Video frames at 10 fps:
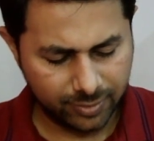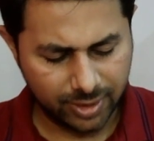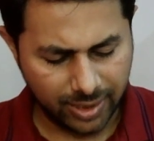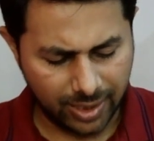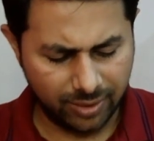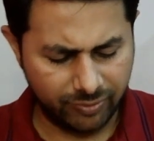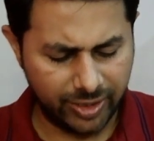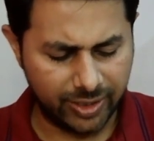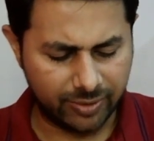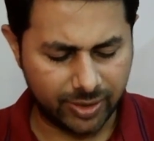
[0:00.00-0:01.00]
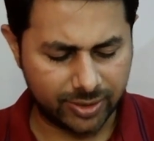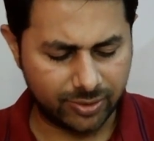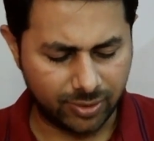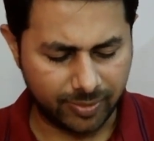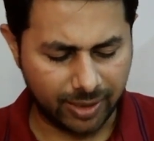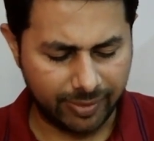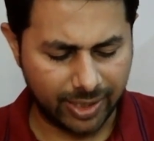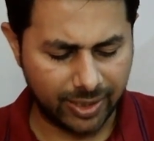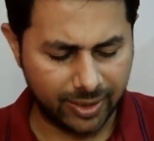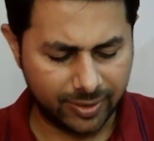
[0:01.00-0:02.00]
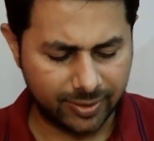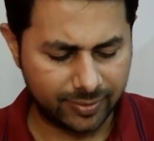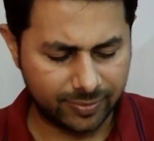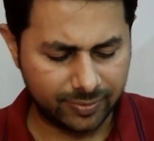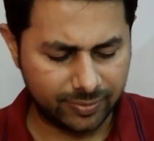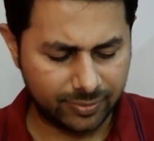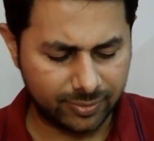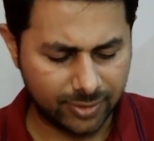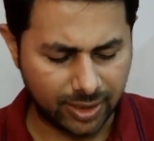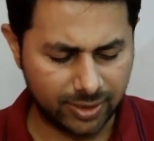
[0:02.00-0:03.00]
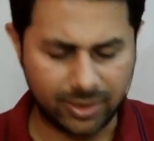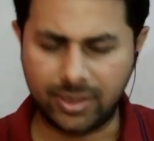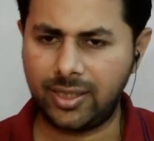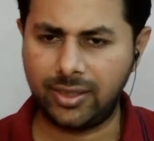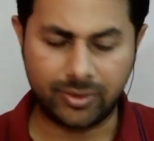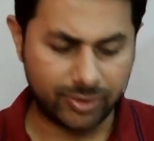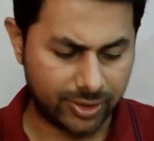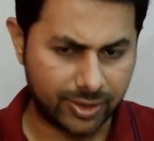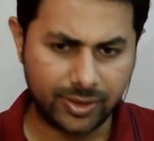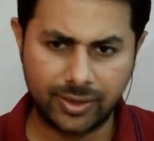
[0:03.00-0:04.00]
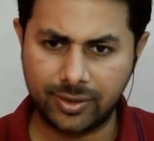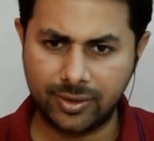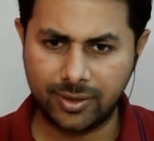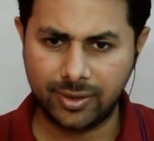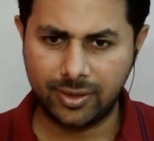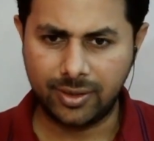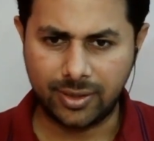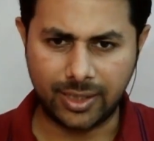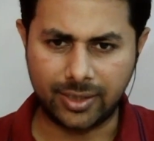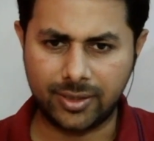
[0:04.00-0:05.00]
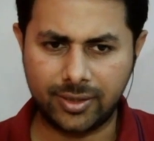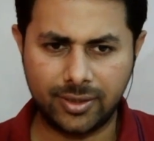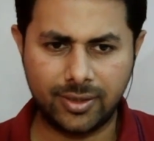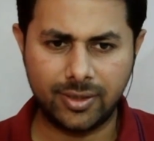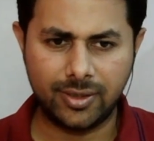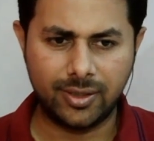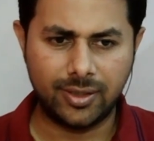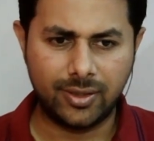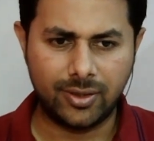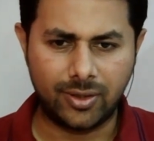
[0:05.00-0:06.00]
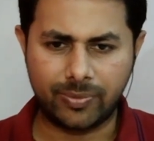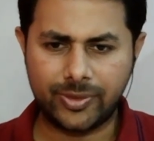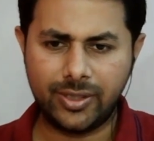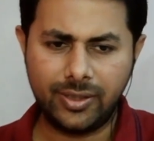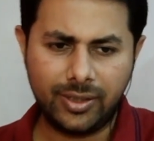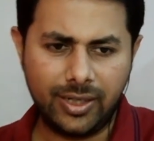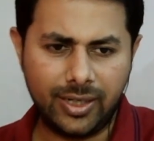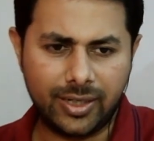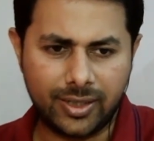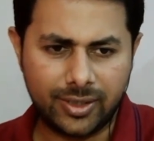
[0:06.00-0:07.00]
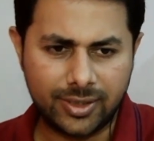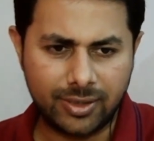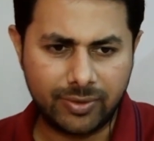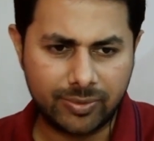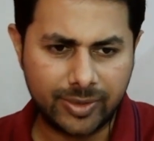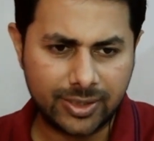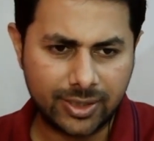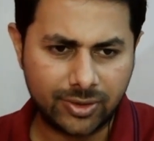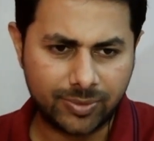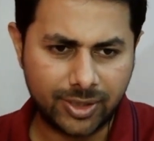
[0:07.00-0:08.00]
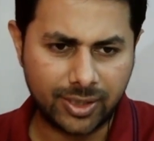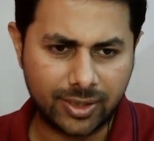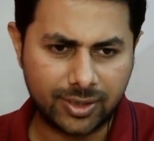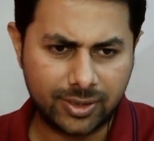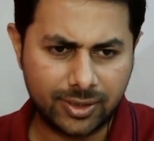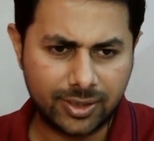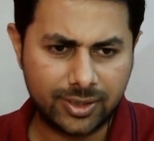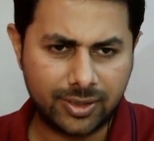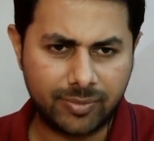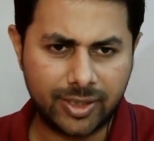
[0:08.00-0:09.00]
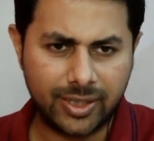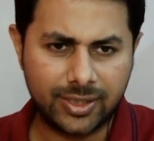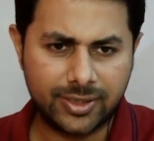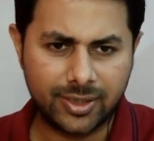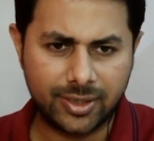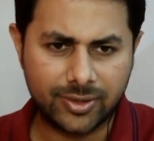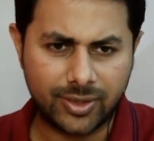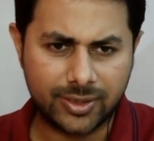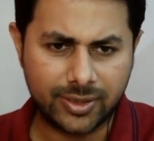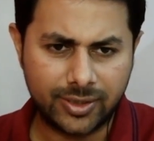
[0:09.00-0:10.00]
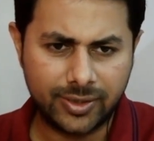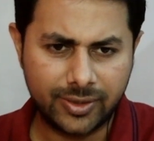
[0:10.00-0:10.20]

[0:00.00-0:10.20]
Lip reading: and v equals to omega by k. There is nothing in the question, right? Option A. Selva Kumar says option A. Did somebody else is also answered?